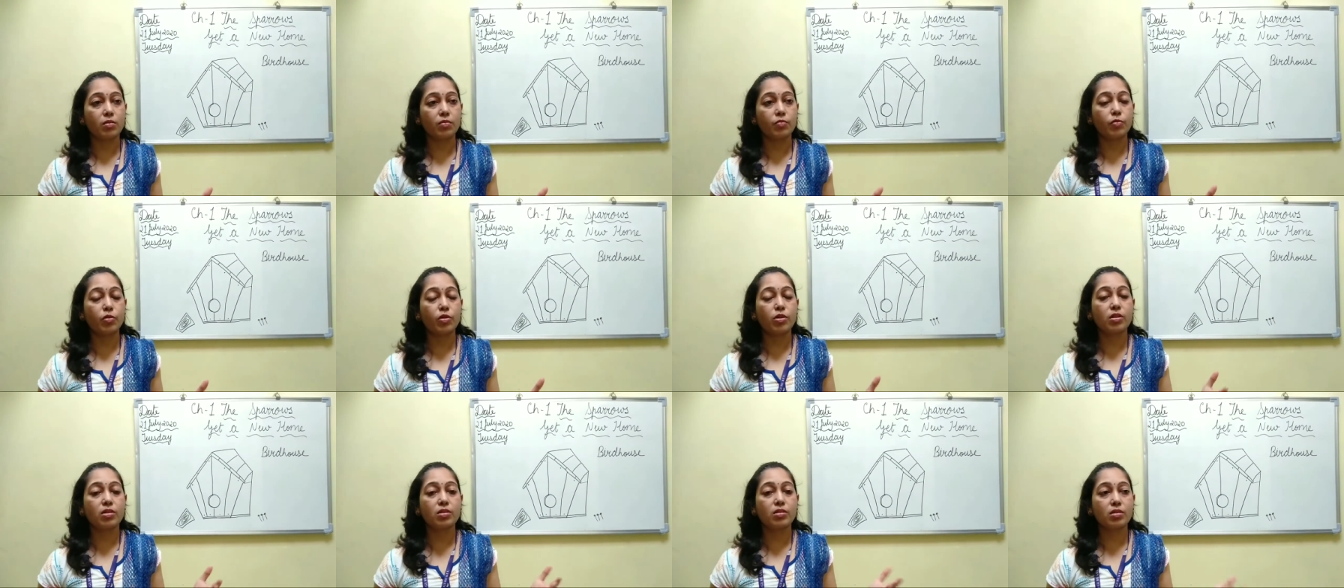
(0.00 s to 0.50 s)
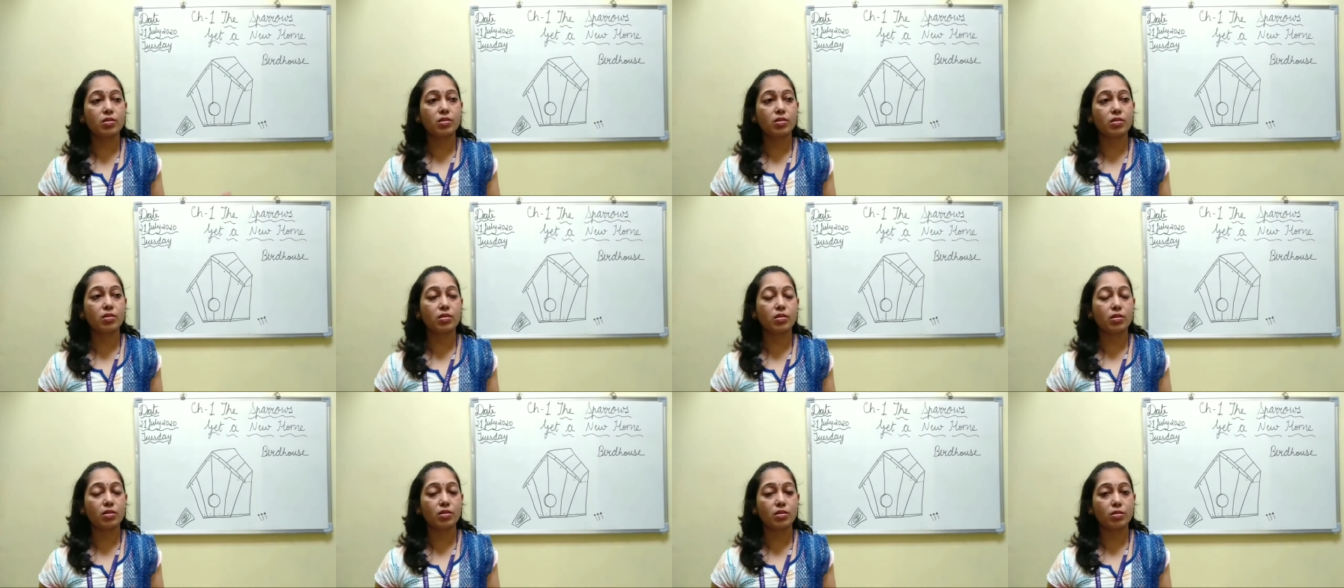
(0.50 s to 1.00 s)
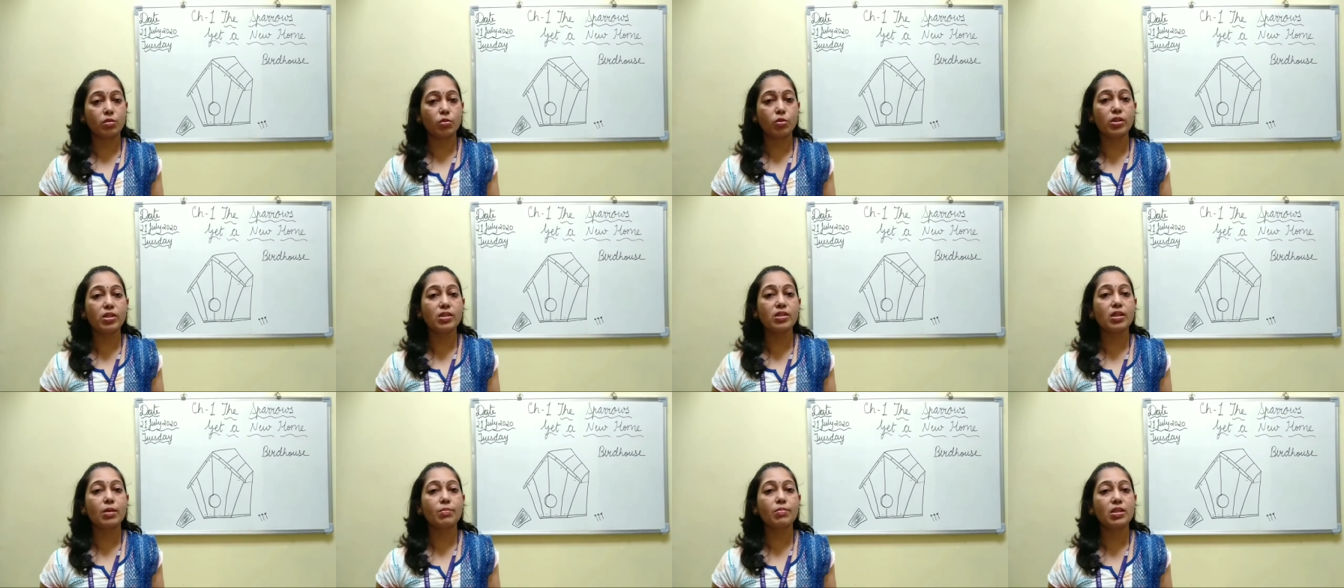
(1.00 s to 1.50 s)
for uh,
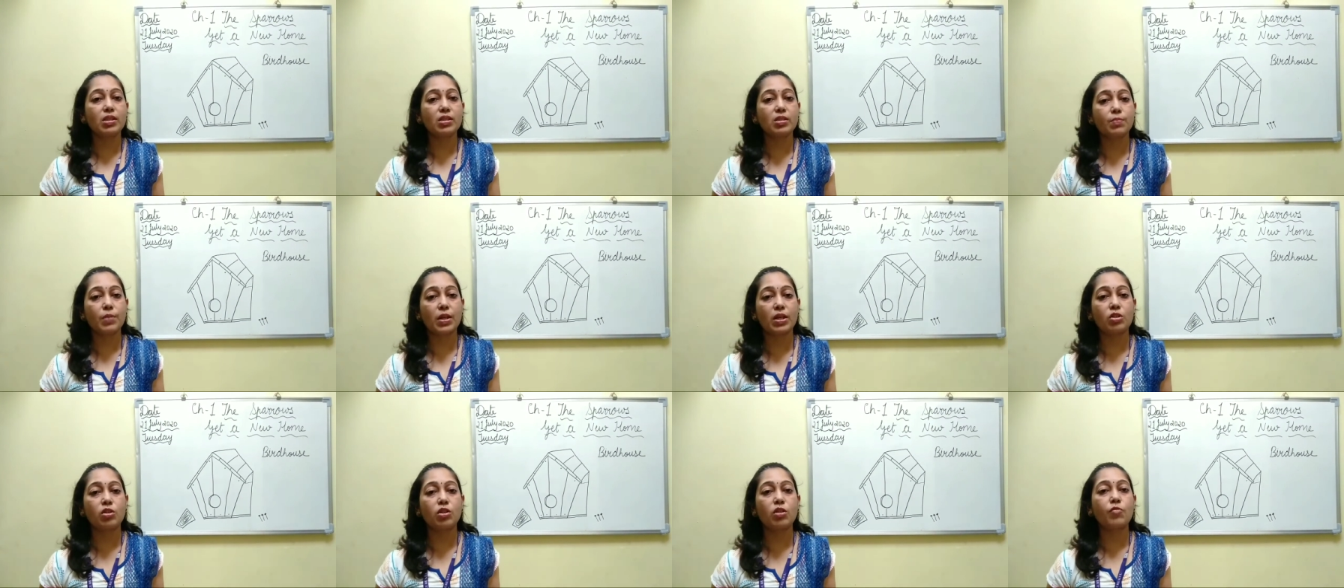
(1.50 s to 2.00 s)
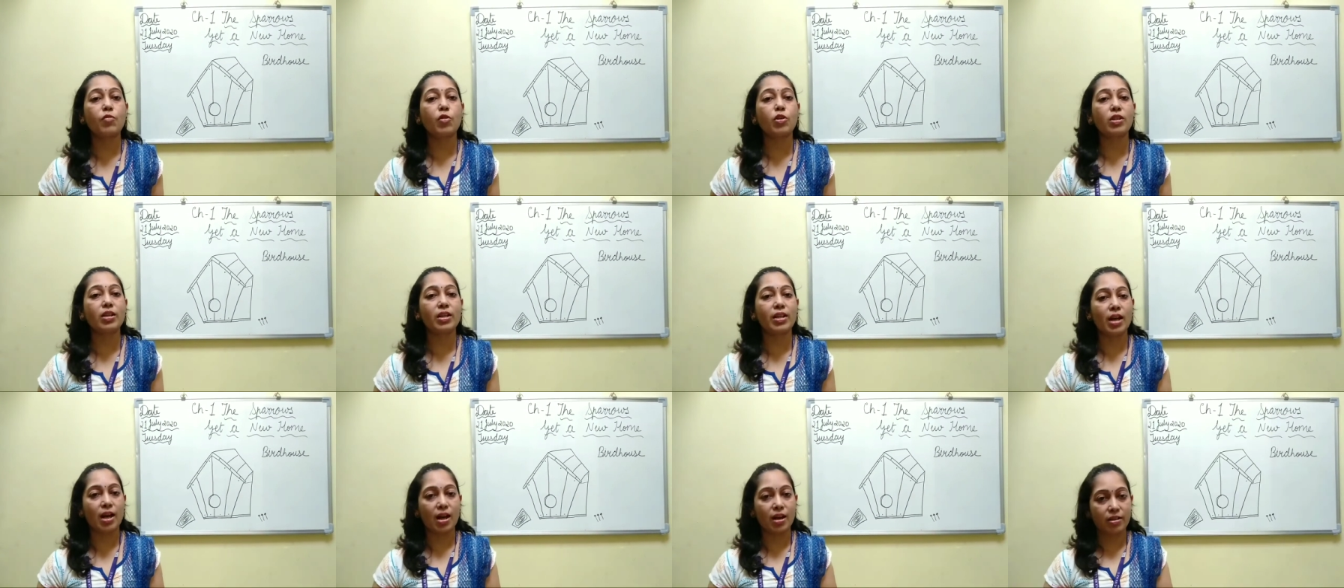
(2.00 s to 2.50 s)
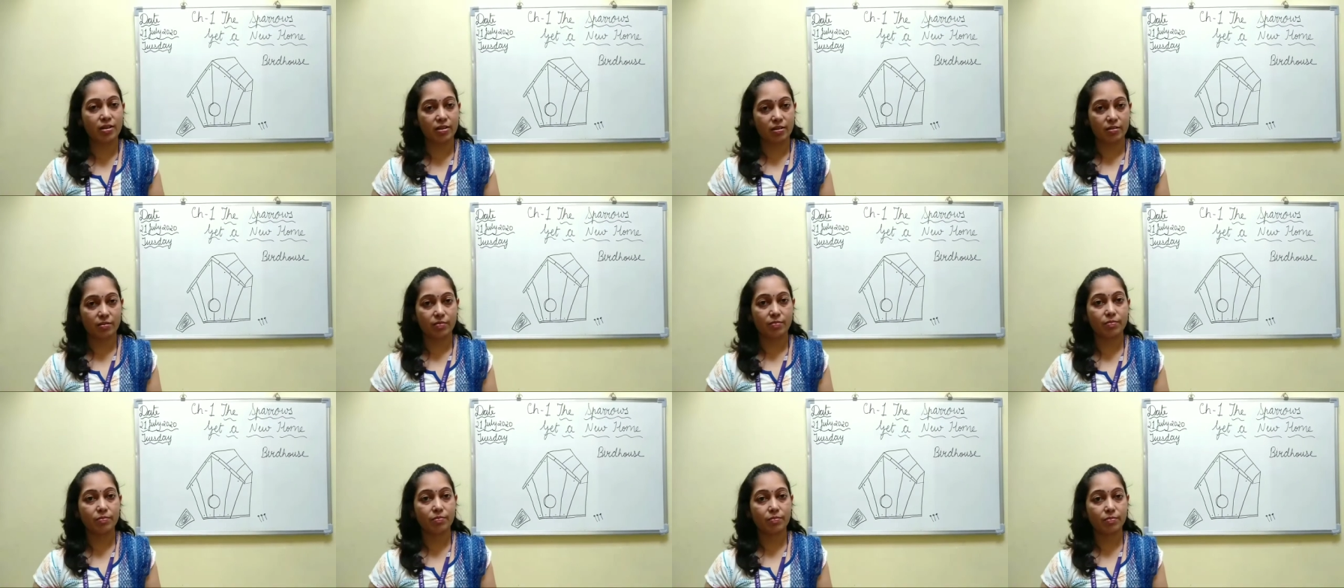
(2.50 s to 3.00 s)
doing something special for the garden.